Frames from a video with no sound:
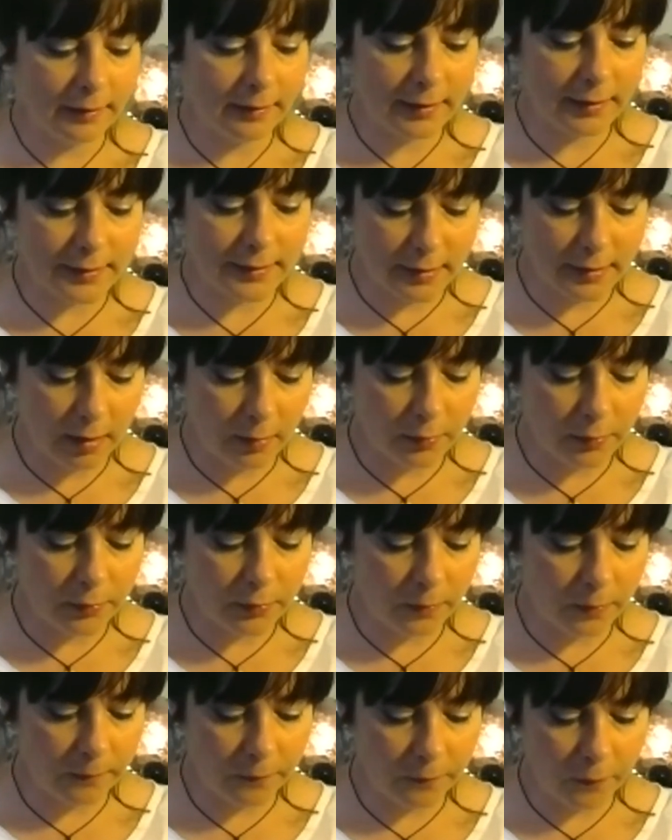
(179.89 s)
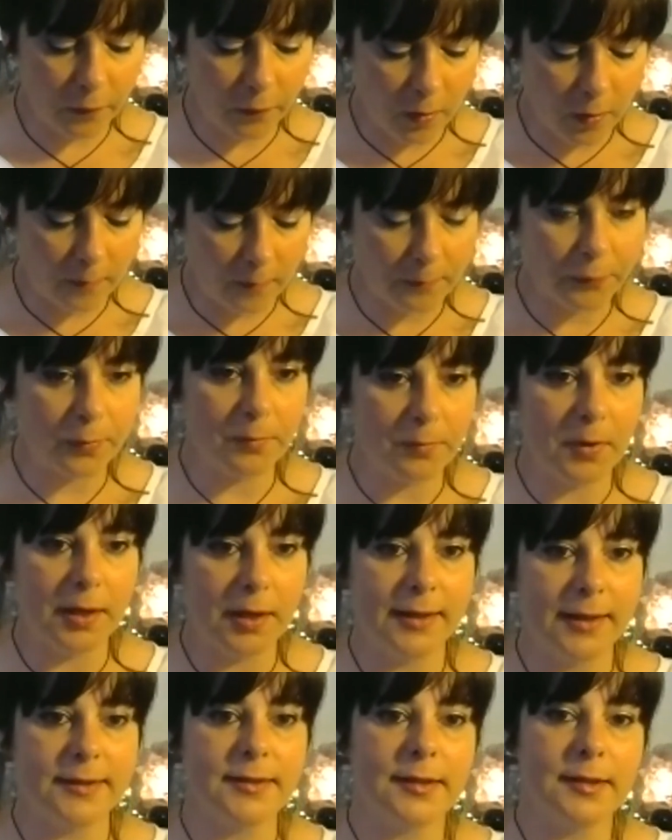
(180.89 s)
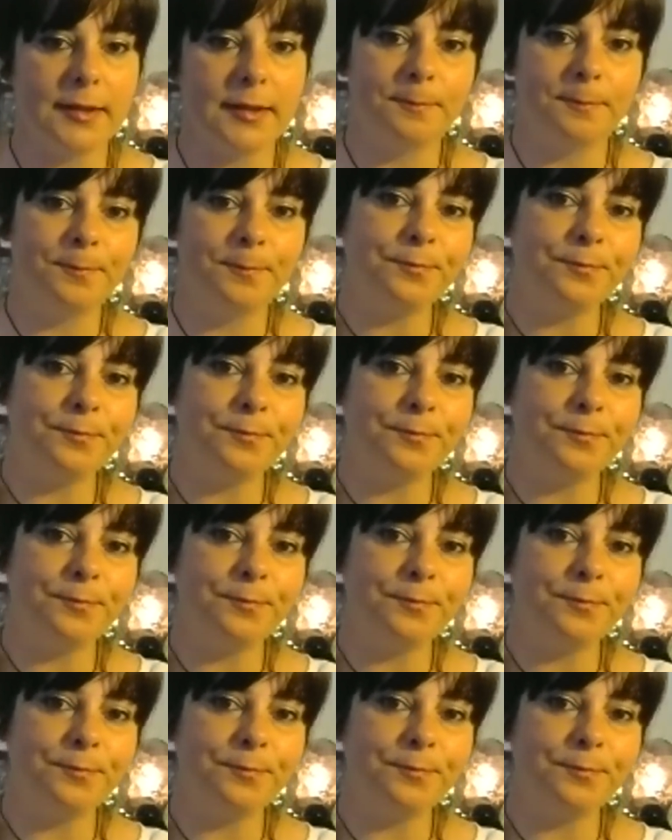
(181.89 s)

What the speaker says: there's no room for compromise.